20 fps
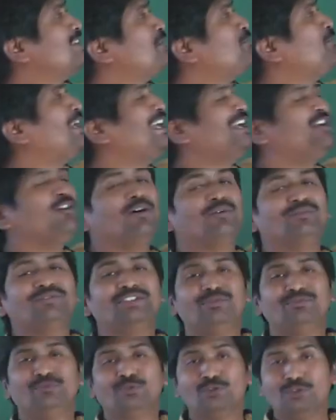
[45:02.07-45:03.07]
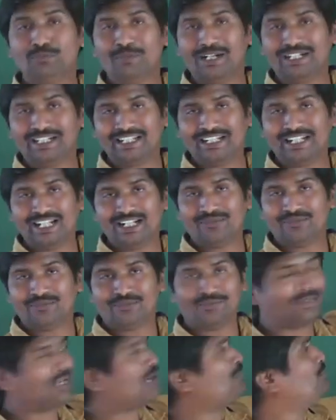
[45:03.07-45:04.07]
supplying of the food
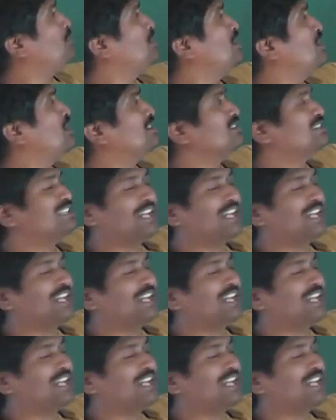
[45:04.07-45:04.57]
material from